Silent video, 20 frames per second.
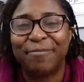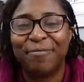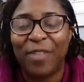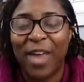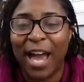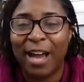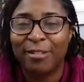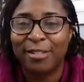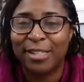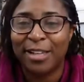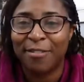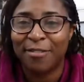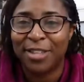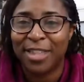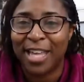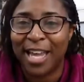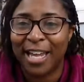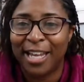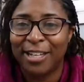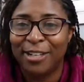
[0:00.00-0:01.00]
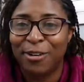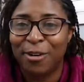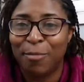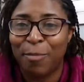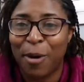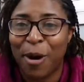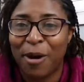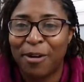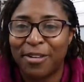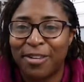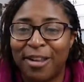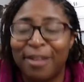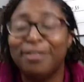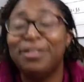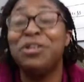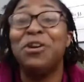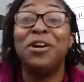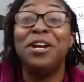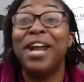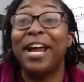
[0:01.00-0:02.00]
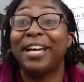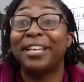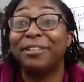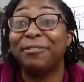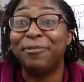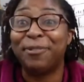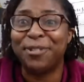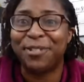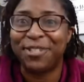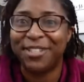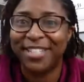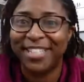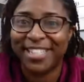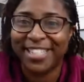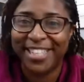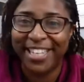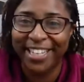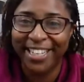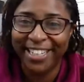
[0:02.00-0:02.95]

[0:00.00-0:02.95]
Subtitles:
How's everything in your neck of the woods?